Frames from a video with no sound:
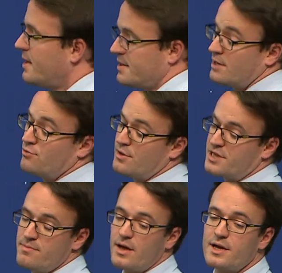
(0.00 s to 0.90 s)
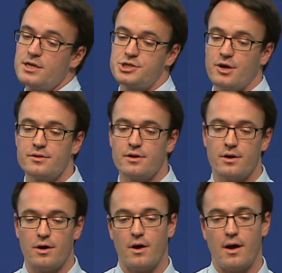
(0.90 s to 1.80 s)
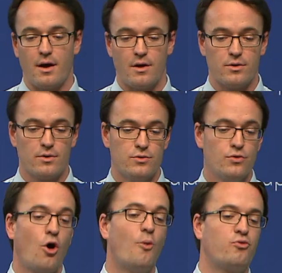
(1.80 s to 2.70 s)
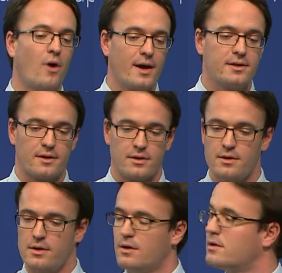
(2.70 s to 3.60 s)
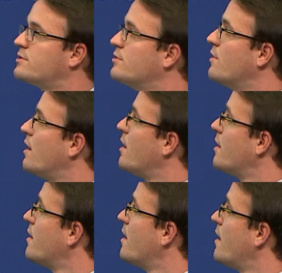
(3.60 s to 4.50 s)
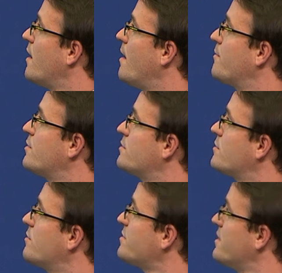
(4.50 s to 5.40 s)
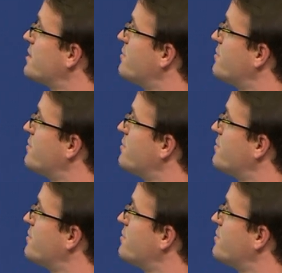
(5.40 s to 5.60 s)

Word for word: And then I do the same regression uh, Europe-wide. So uh, I'm going to go there.